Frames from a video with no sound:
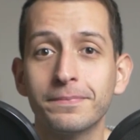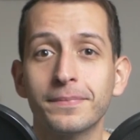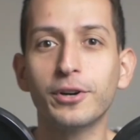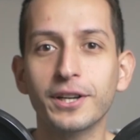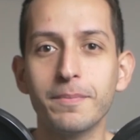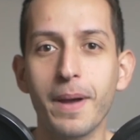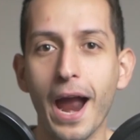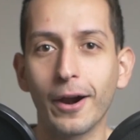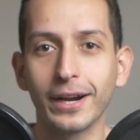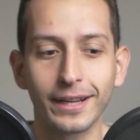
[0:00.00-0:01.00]
We're
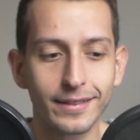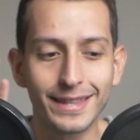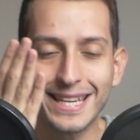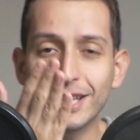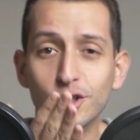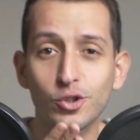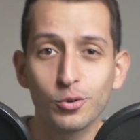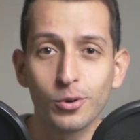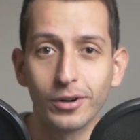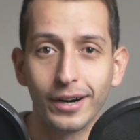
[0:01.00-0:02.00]
comparing the
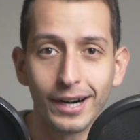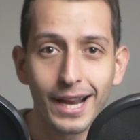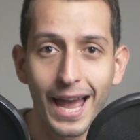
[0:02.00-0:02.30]
Shure